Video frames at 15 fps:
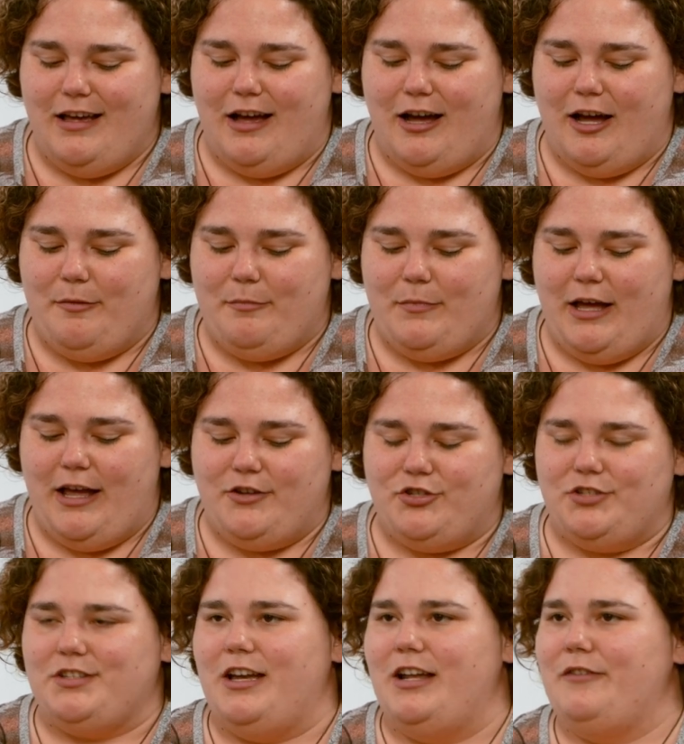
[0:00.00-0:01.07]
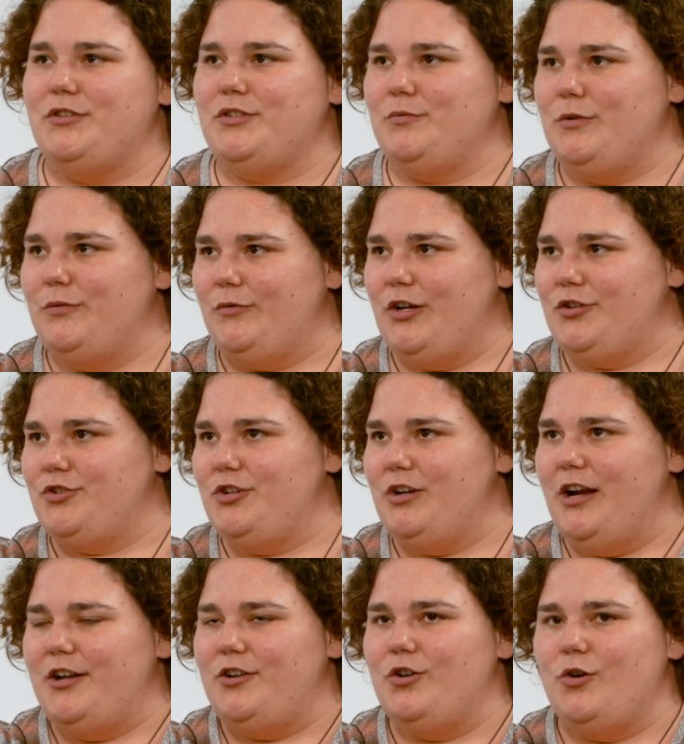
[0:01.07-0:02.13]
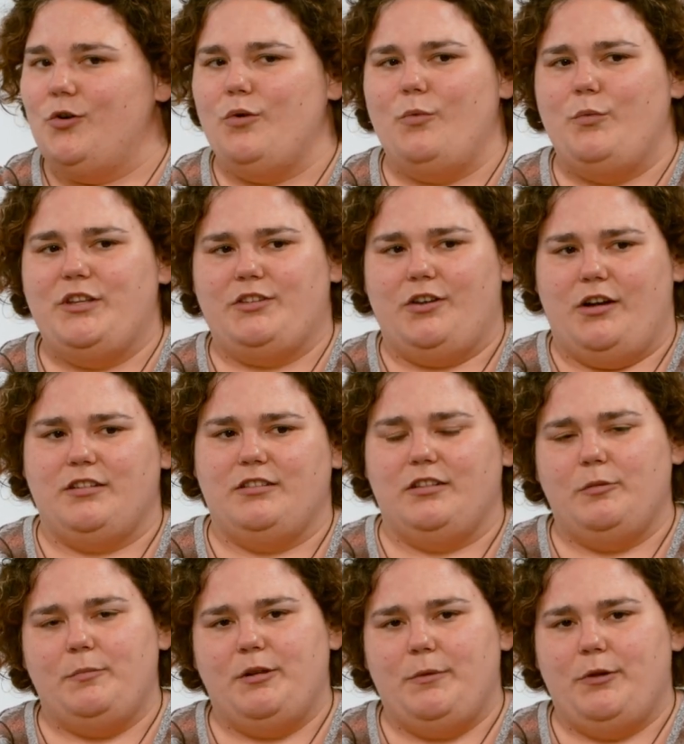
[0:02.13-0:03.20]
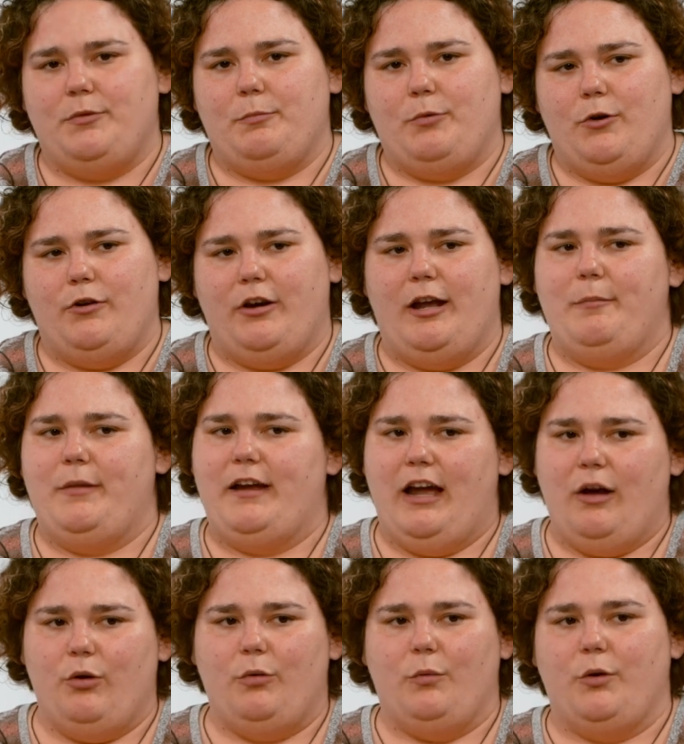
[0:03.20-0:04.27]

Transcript: And just kind of as a refresher, I know we talked a little bit about the program and how it